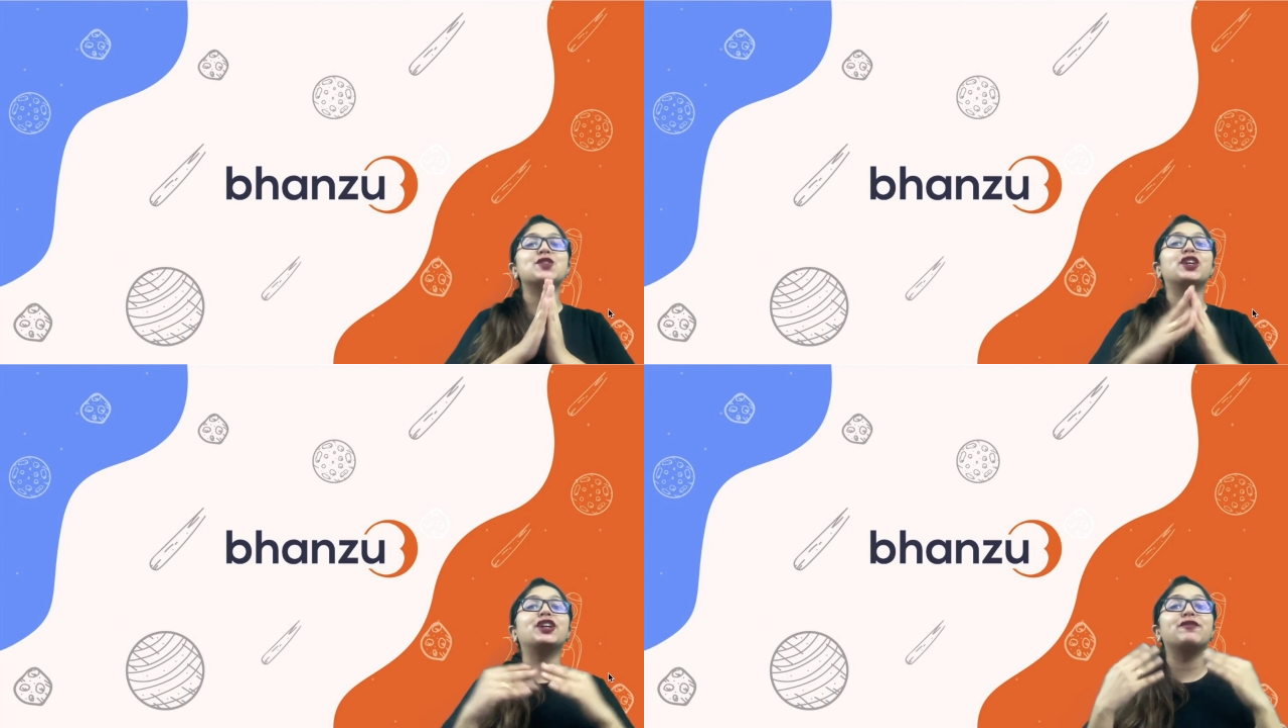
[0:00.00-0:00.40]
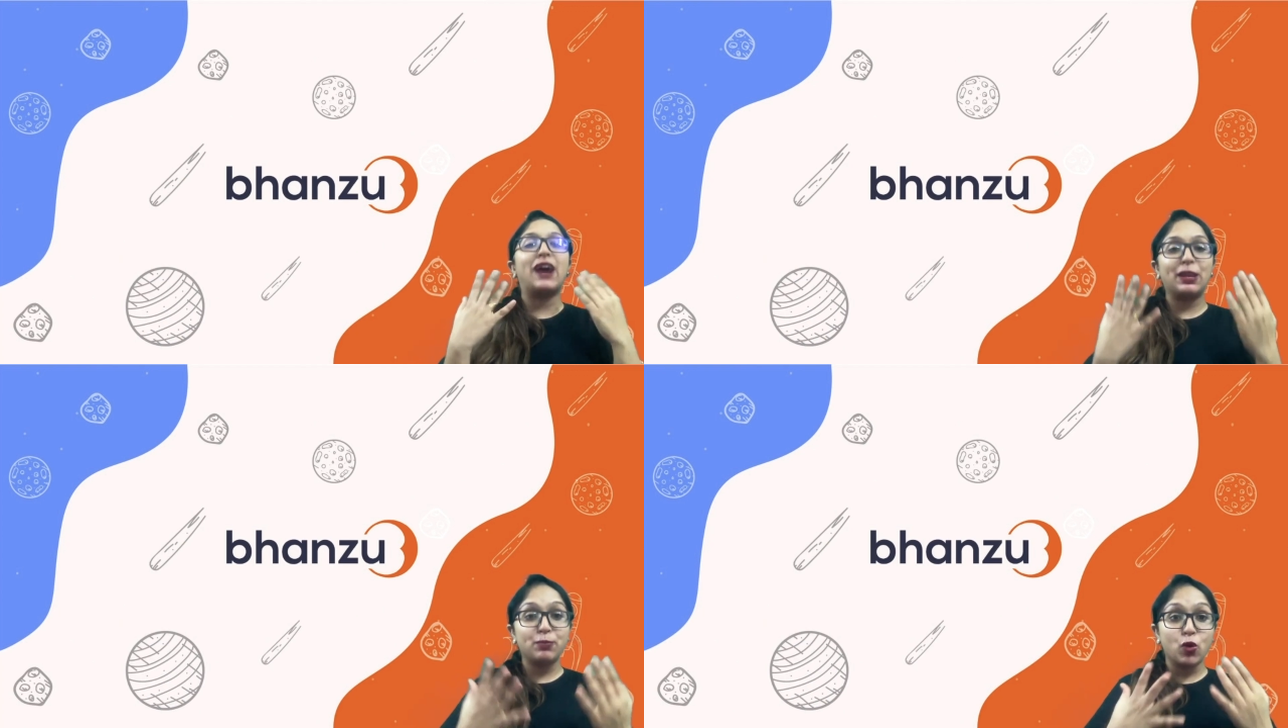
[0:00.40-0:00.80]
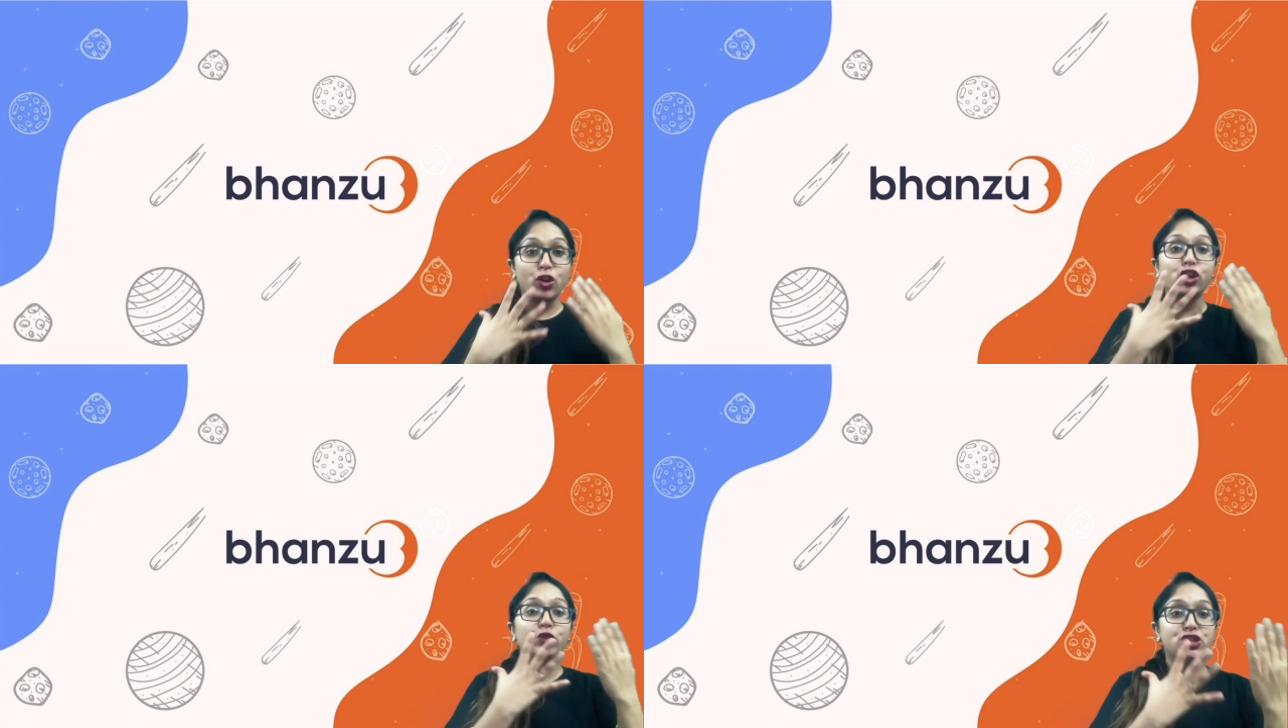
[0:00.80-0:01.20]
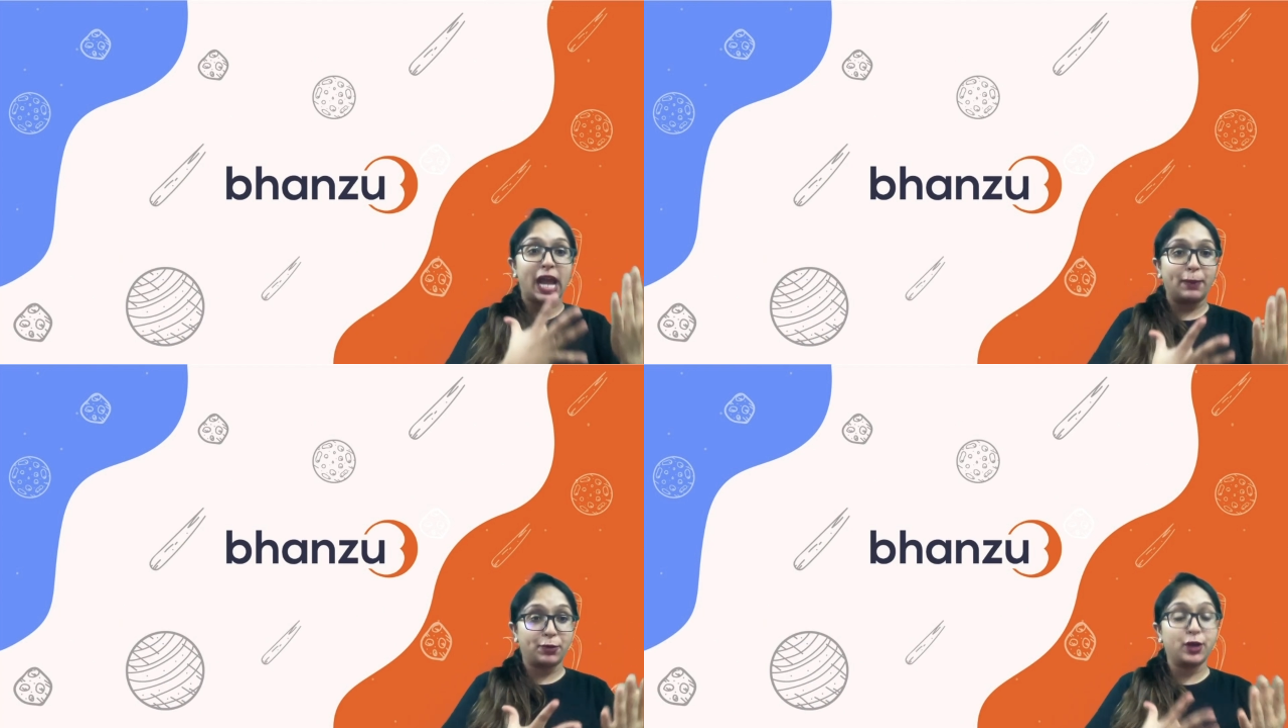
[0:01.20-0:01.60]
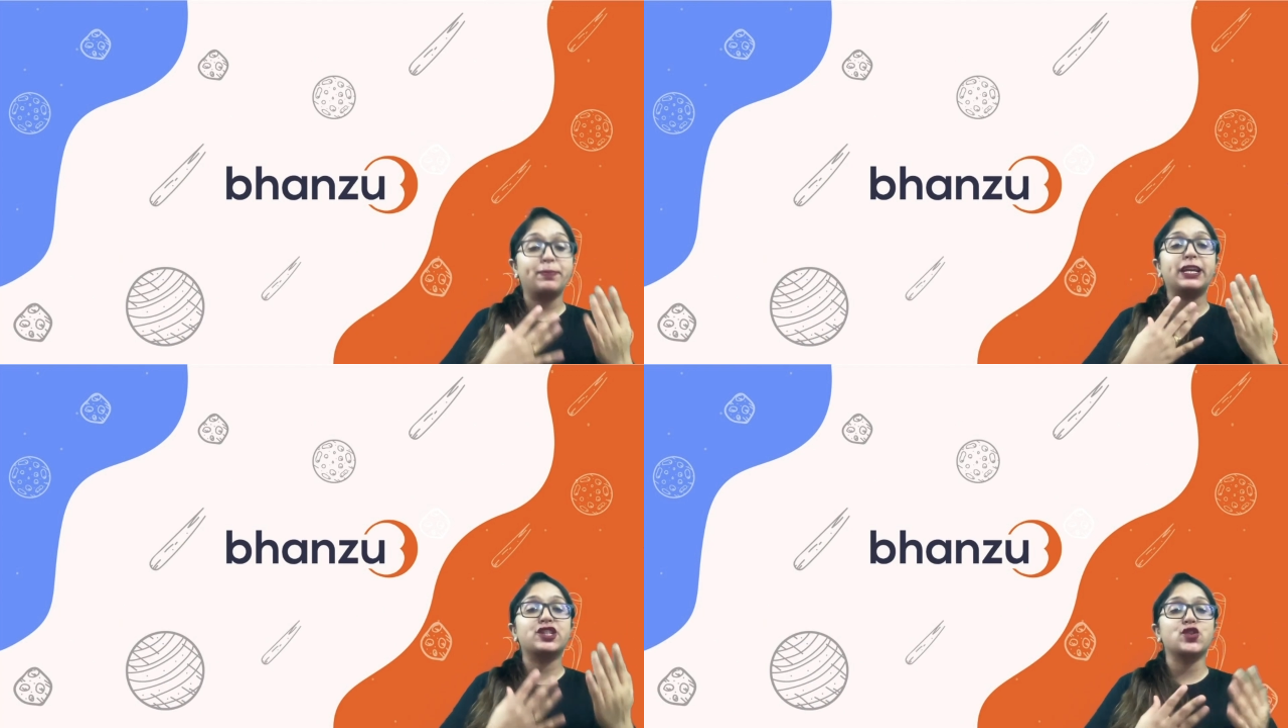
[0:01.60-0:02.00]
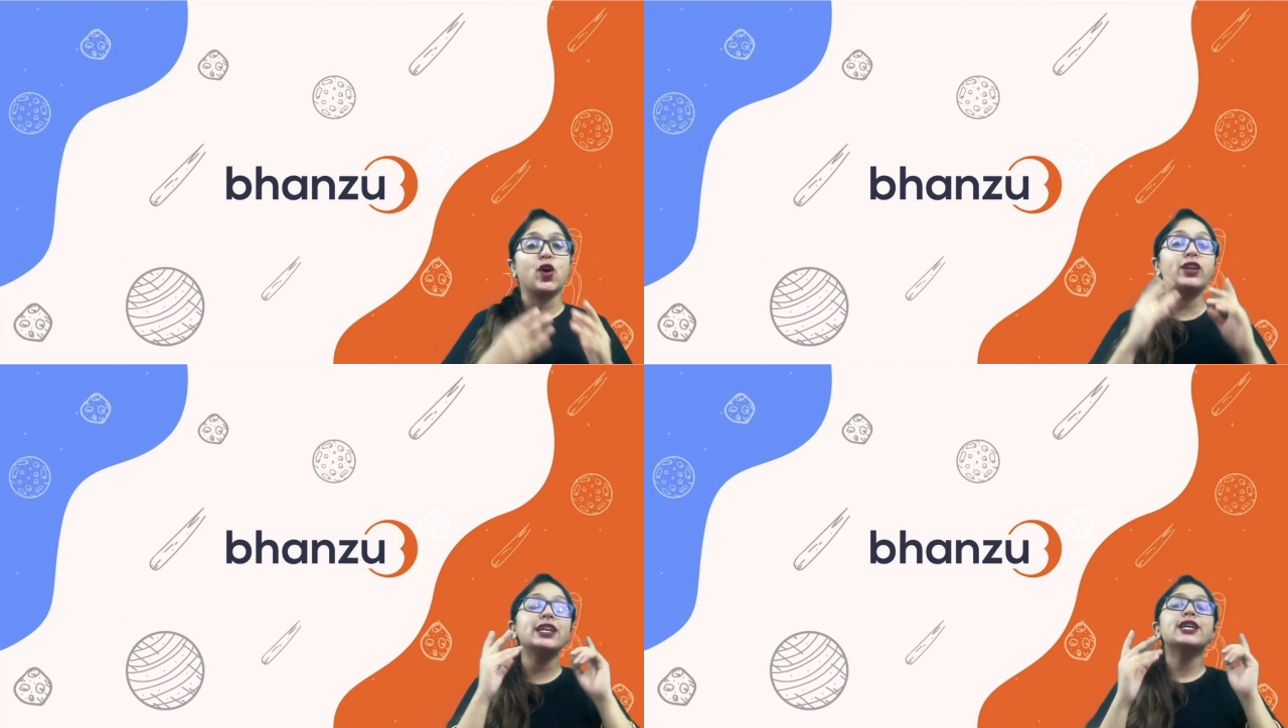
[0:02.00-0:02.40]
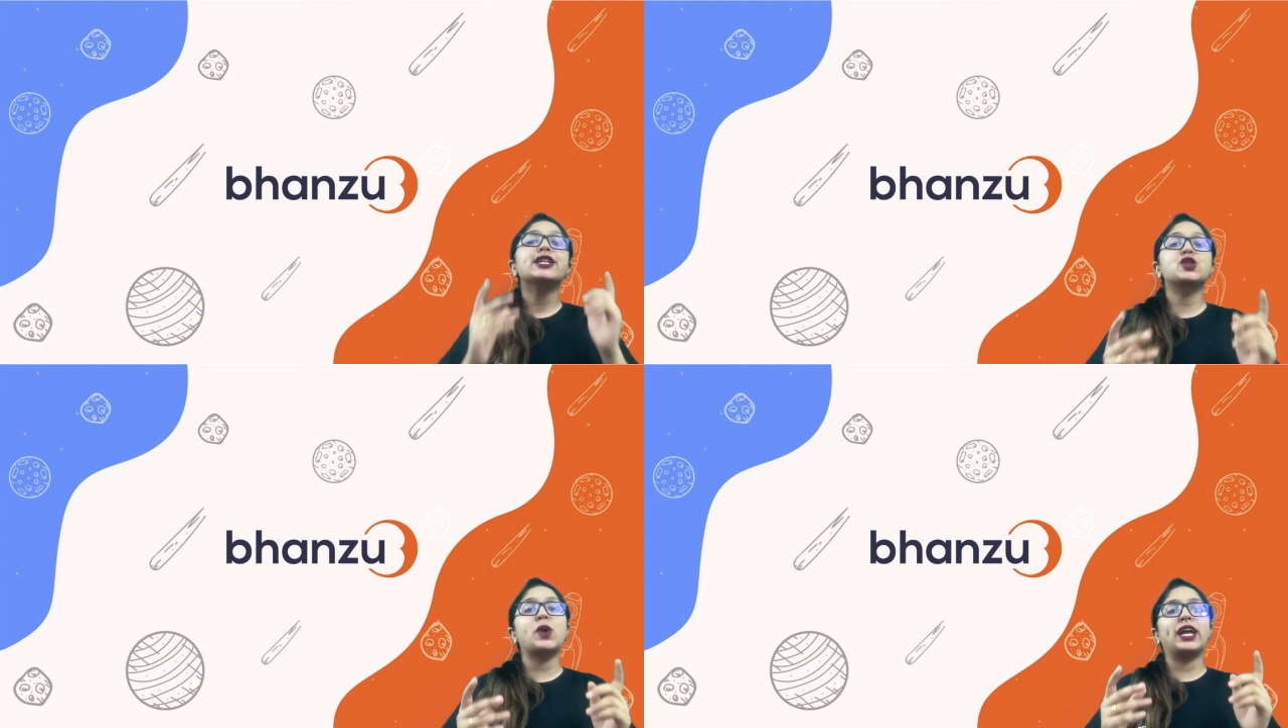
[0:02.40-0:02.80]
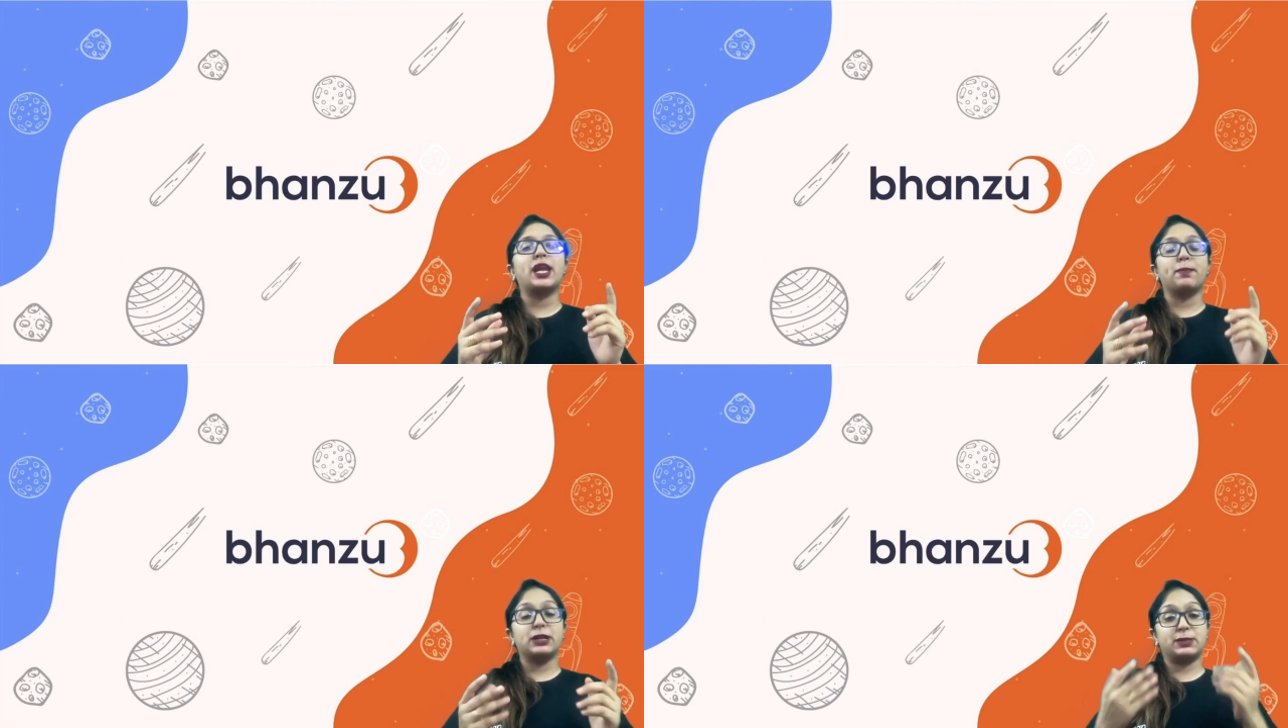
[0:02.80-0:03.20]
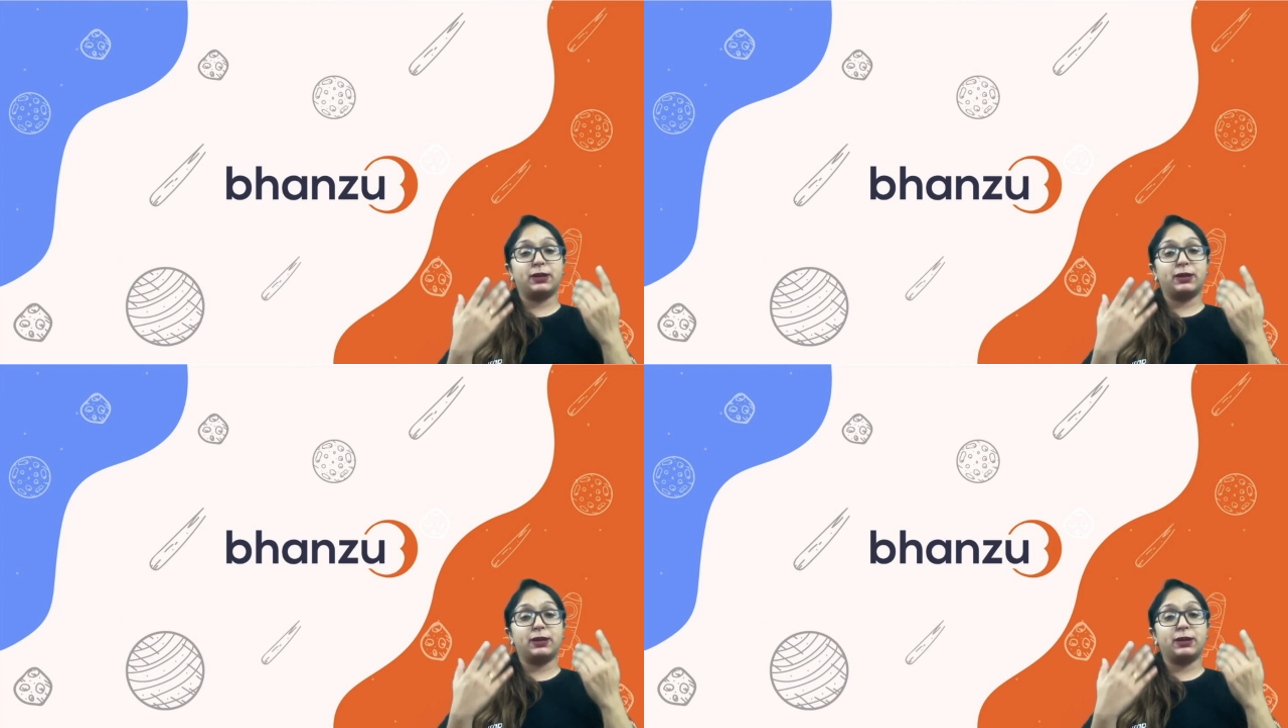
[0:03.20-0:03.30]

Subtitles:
learn one more new chapter based on square numbers.